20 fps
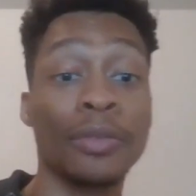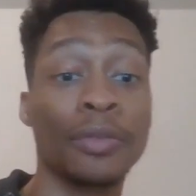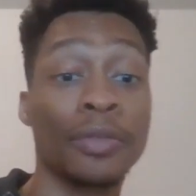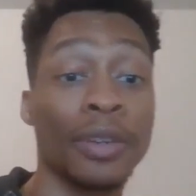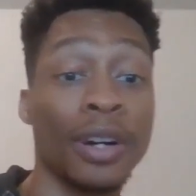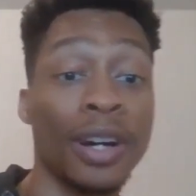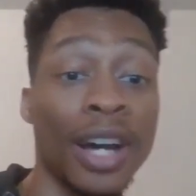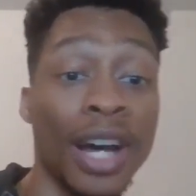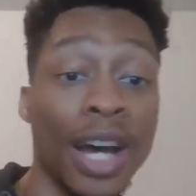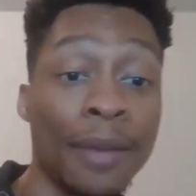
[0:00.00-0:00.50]
for a
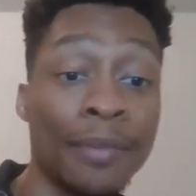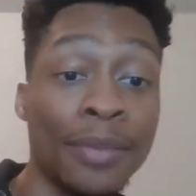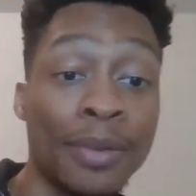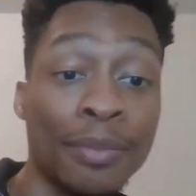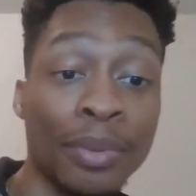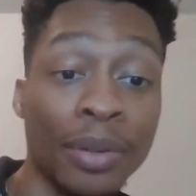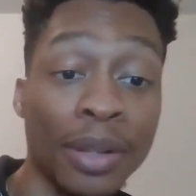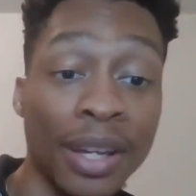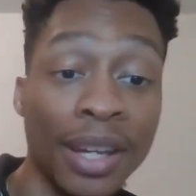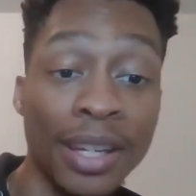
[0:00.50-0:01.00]
hobby,
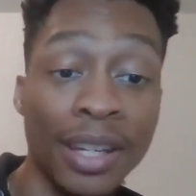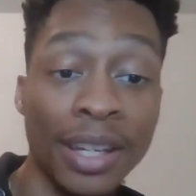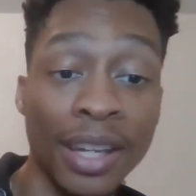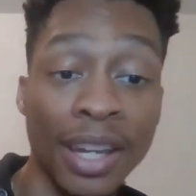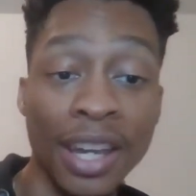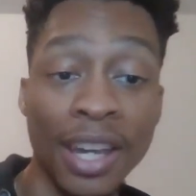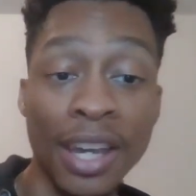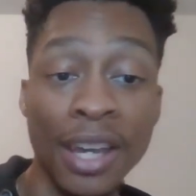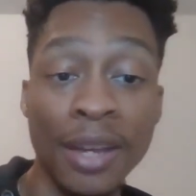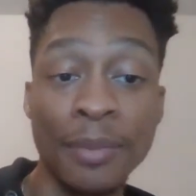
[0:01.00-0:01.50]
playing
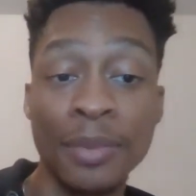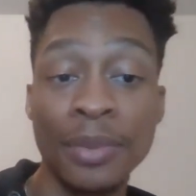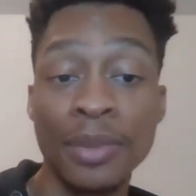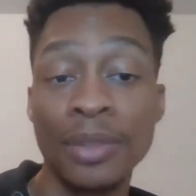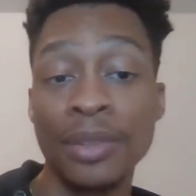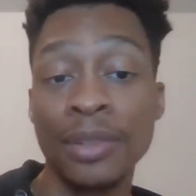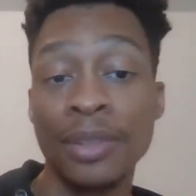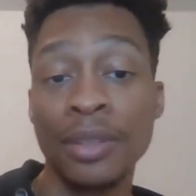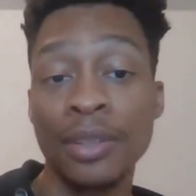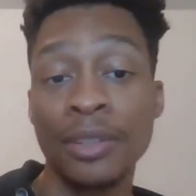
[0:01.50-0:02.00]

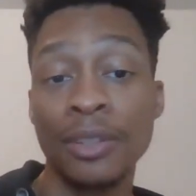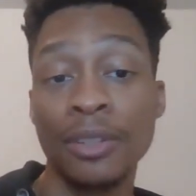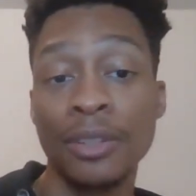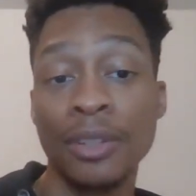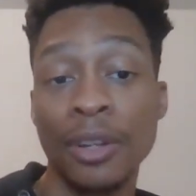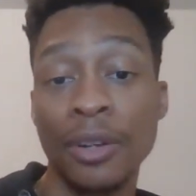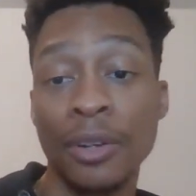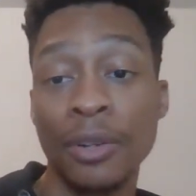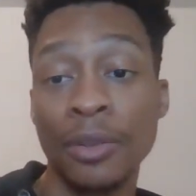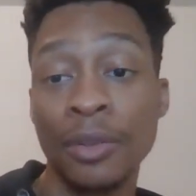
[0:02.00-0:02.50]
games,
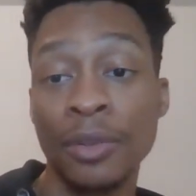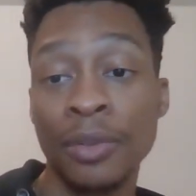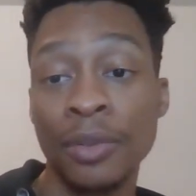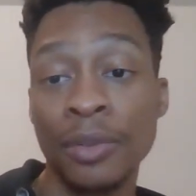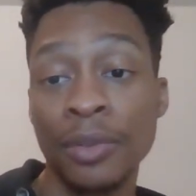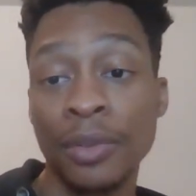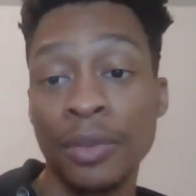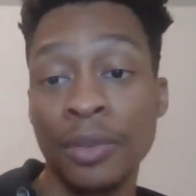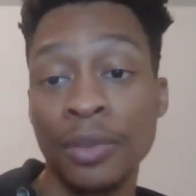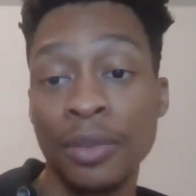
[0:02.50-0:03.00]

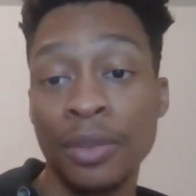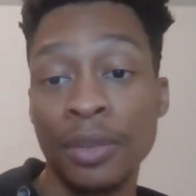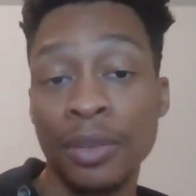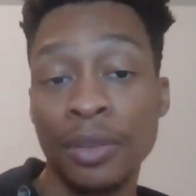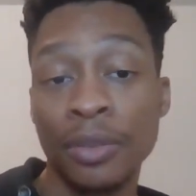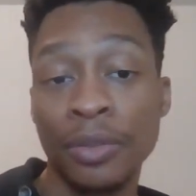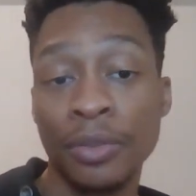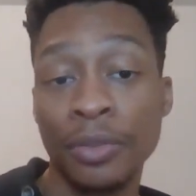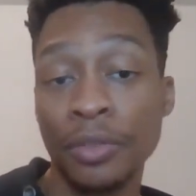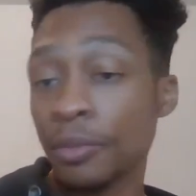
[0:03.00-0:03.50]

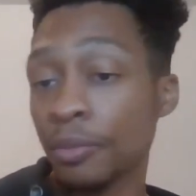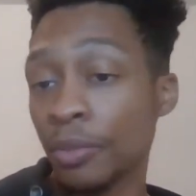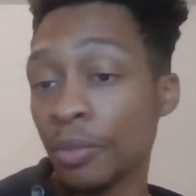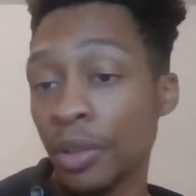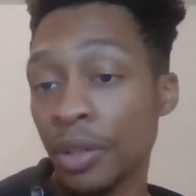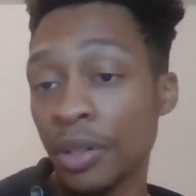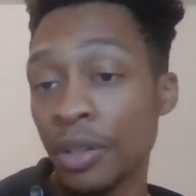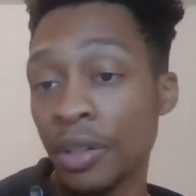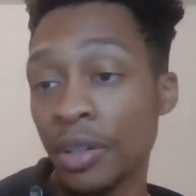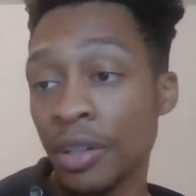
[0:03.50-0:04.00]

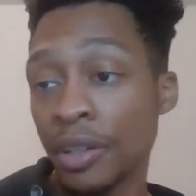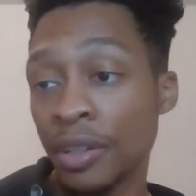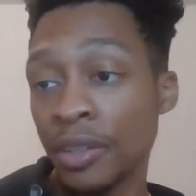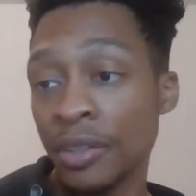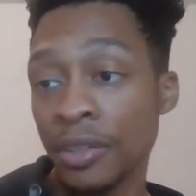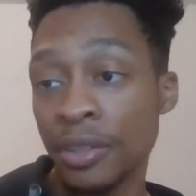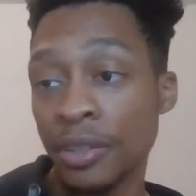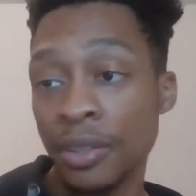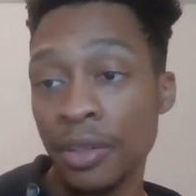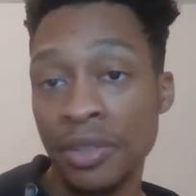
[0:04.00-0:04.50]

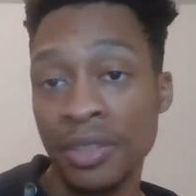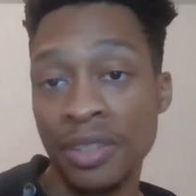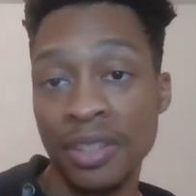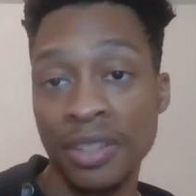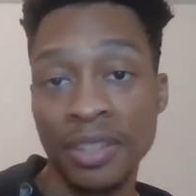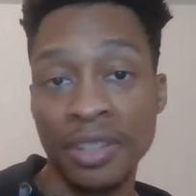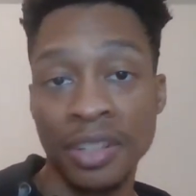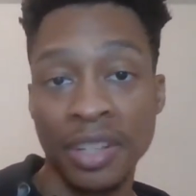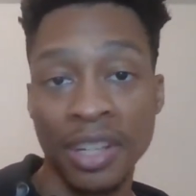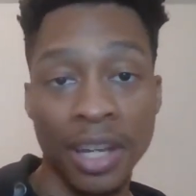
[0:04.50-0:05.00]
football,
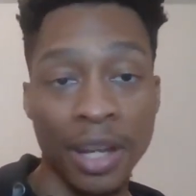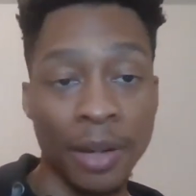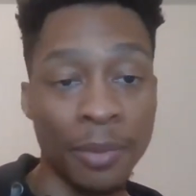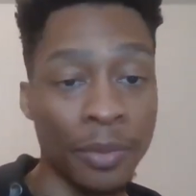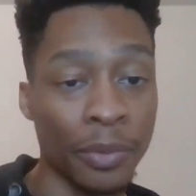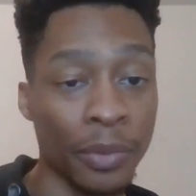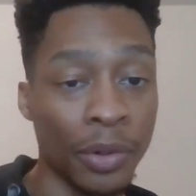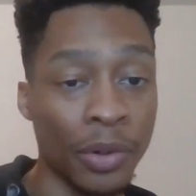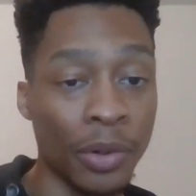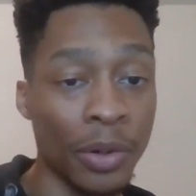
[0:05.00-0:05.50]
sitting in the camera,
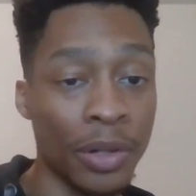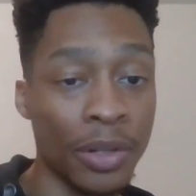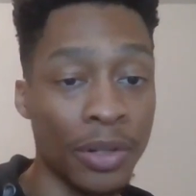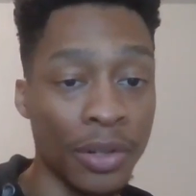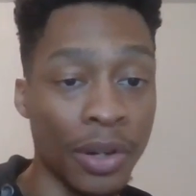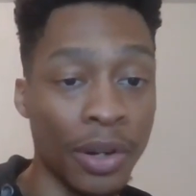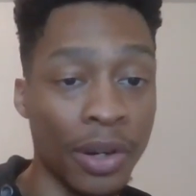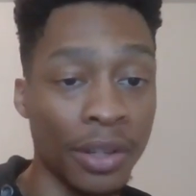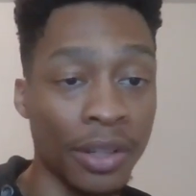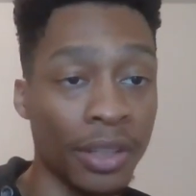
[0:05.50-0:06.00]
recording,
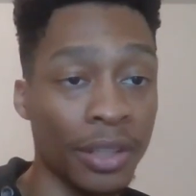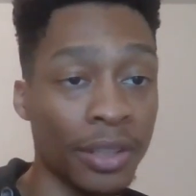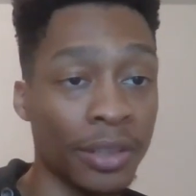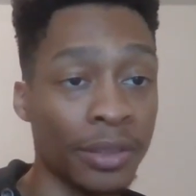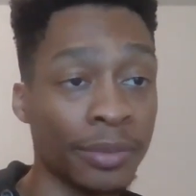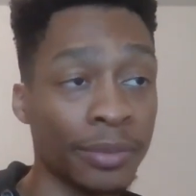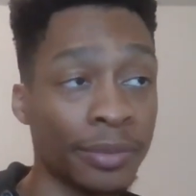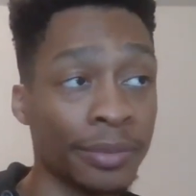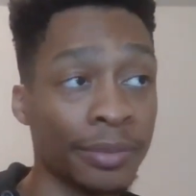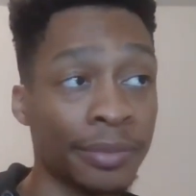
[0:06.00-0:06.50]
talking,
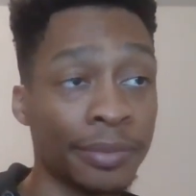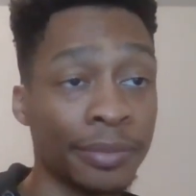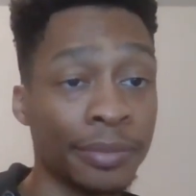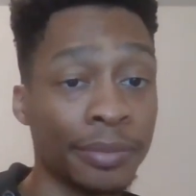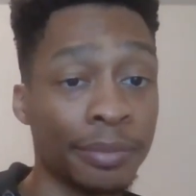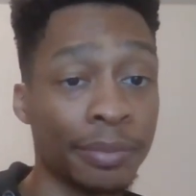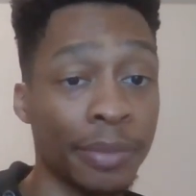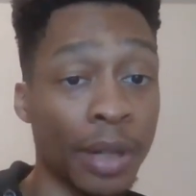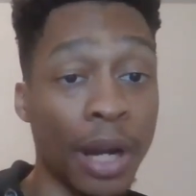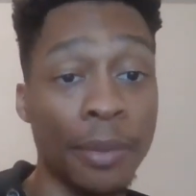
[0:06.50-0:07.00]

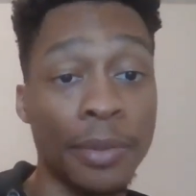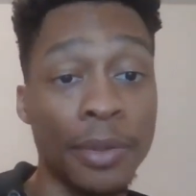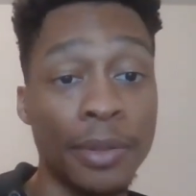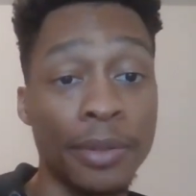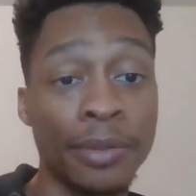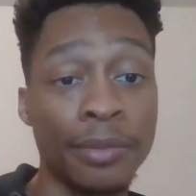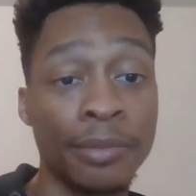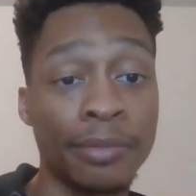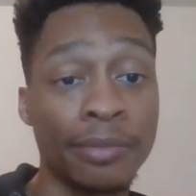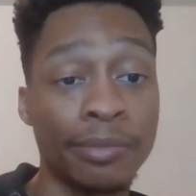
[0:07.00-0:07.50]
probably
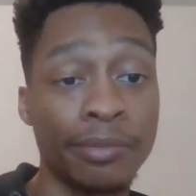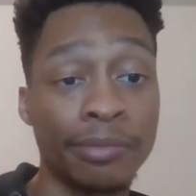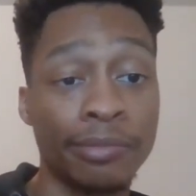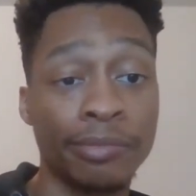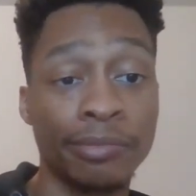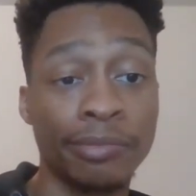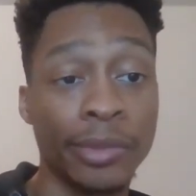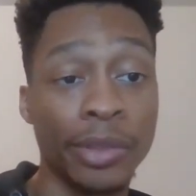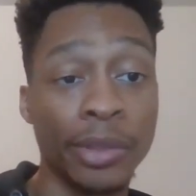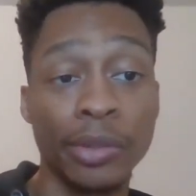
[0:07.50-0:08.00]

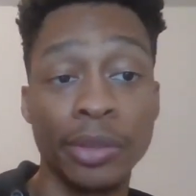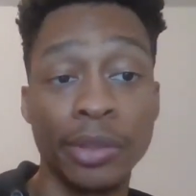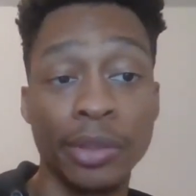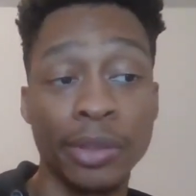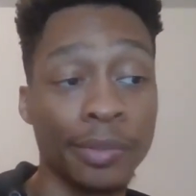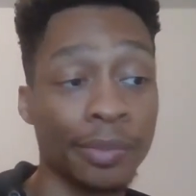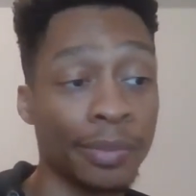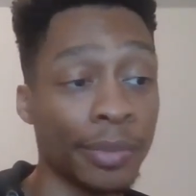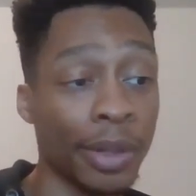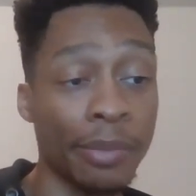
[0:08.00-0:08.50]

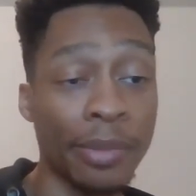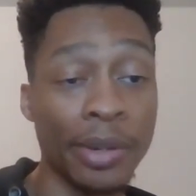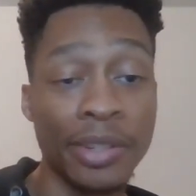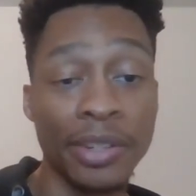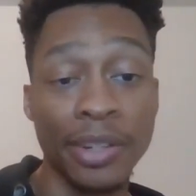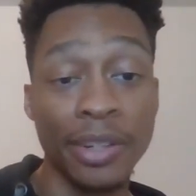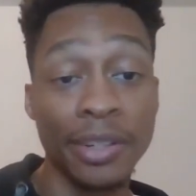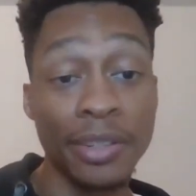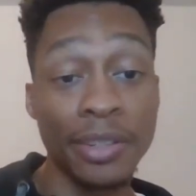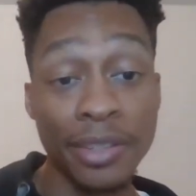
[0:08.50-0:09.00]
doing a bunch
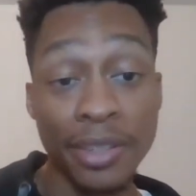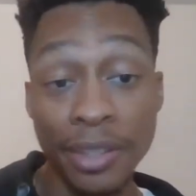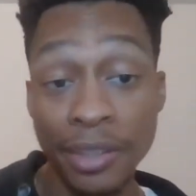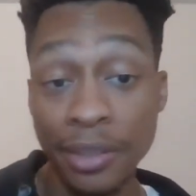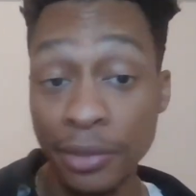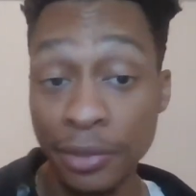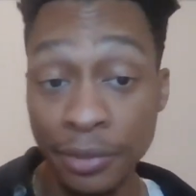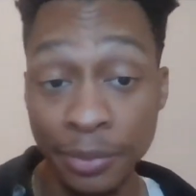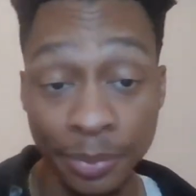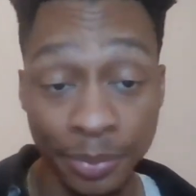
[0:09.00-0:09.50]
of other stuff.